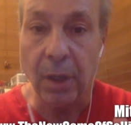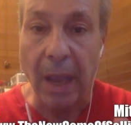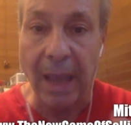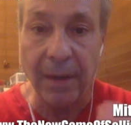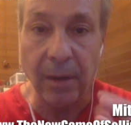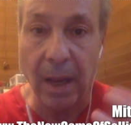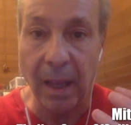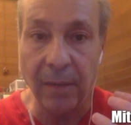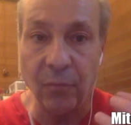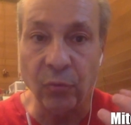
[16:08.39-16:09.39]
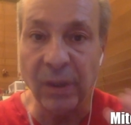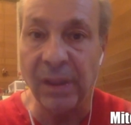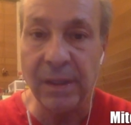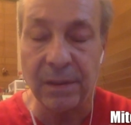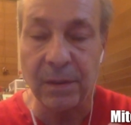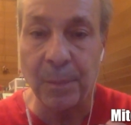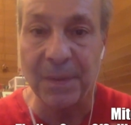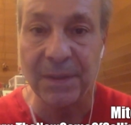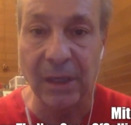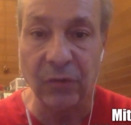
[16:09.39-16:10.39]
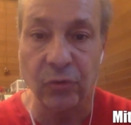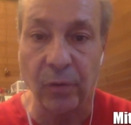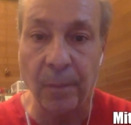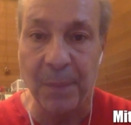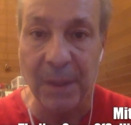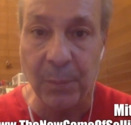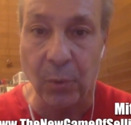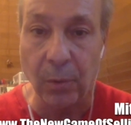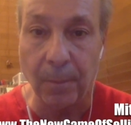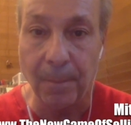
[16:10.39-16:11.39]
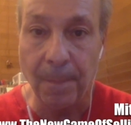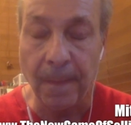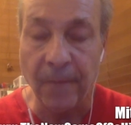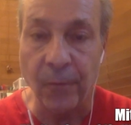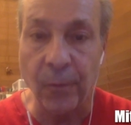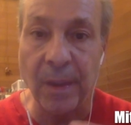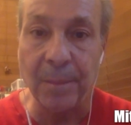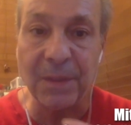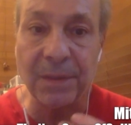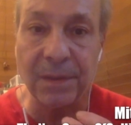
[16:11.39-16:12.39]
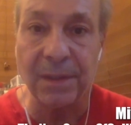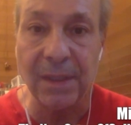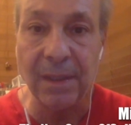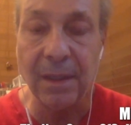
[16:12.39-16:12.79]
and release the potential of people for them to see